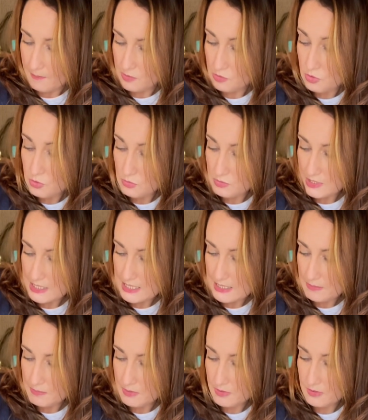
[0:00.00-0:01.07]
too
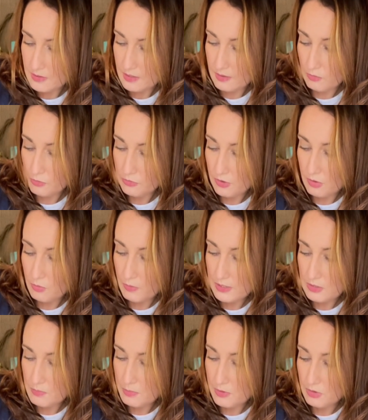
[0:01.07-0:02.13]
deep, and also when
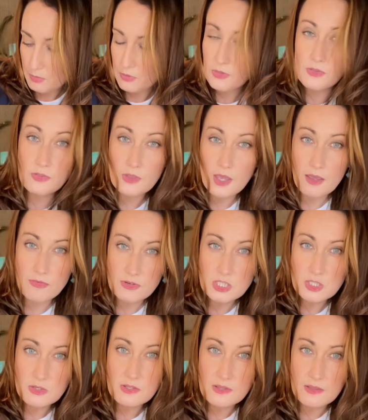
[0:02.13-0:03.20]
you put them on the surface
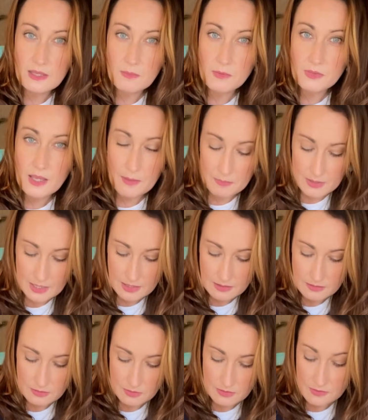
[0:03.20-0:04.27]
you can see what's happening.
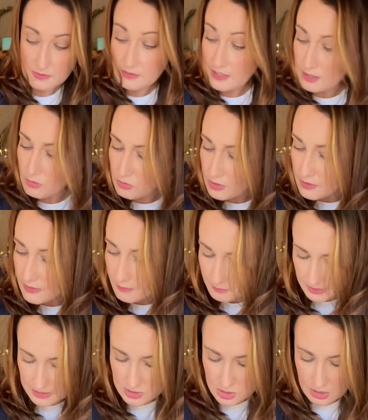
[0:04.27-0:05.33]
You can see, oh look, that one
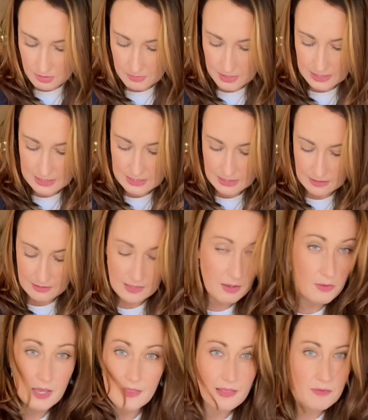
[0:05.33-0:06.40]
is germinating, and
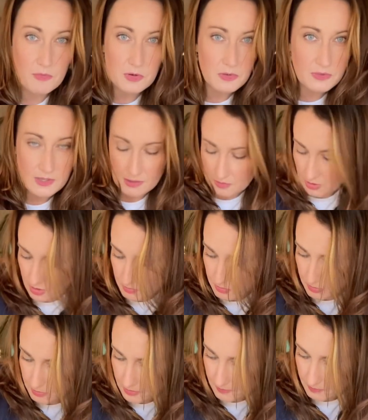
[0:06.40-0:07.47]
they'll get their roots down no
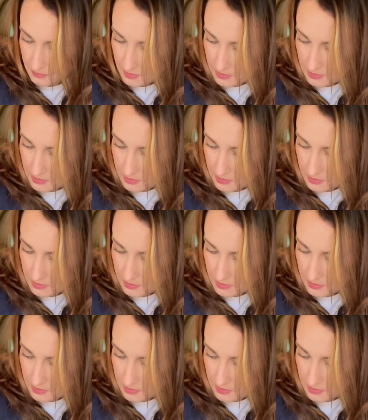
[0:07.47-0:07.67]
problem.